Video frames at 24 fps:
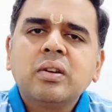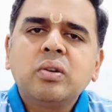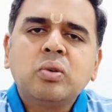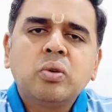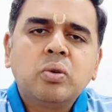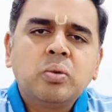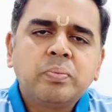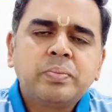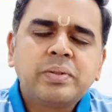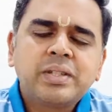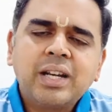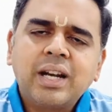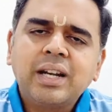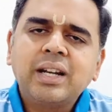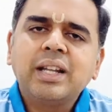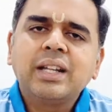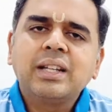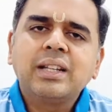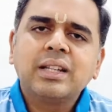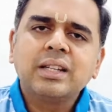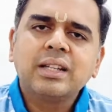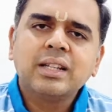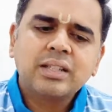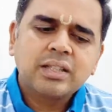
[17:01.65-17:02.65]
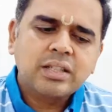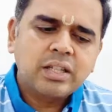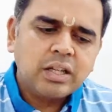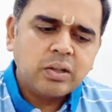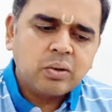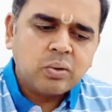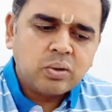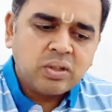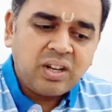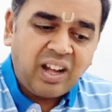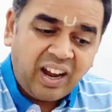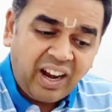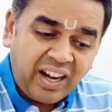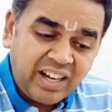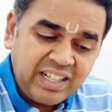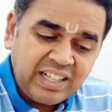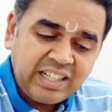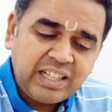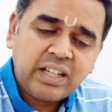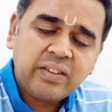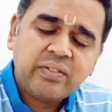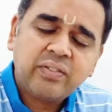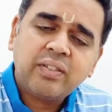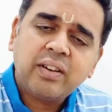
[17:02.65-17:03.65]
group standing there, she could
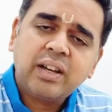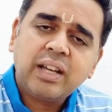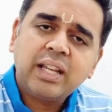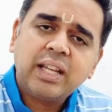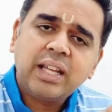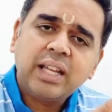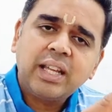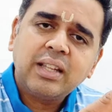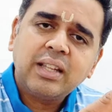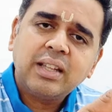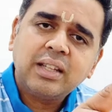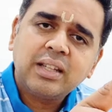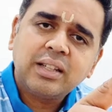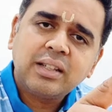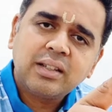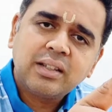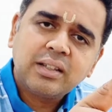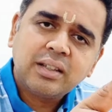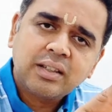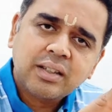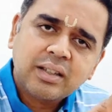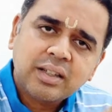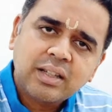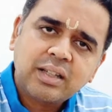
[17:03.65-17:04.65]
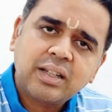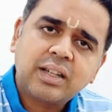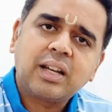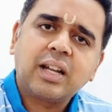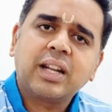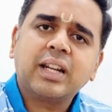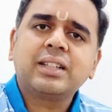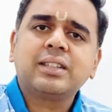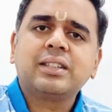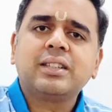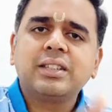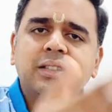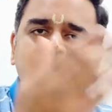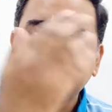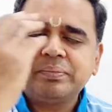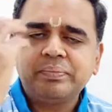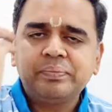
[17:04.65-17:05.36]
identify the correct